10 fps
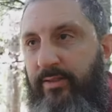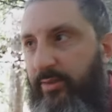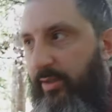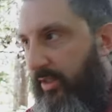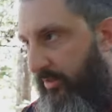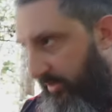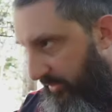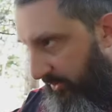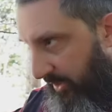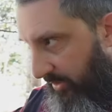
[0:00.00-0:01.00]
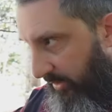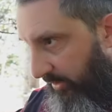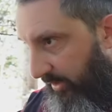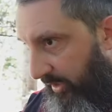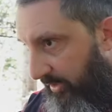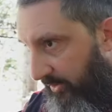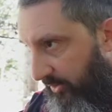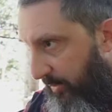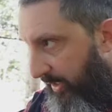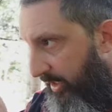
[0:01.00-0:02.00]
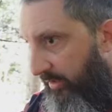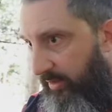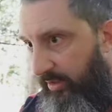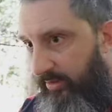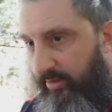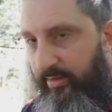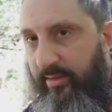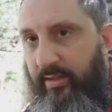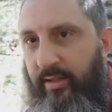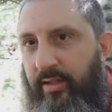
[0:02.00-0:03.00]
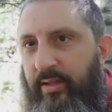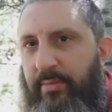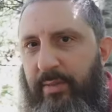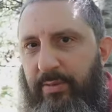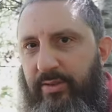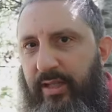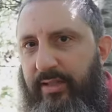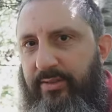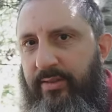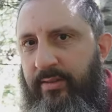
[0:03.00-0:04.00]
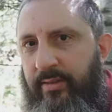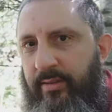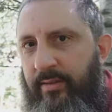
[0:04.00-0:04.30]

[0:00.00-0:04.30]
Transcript: so he can cl see clearly to get the speck out of the other people's eyes.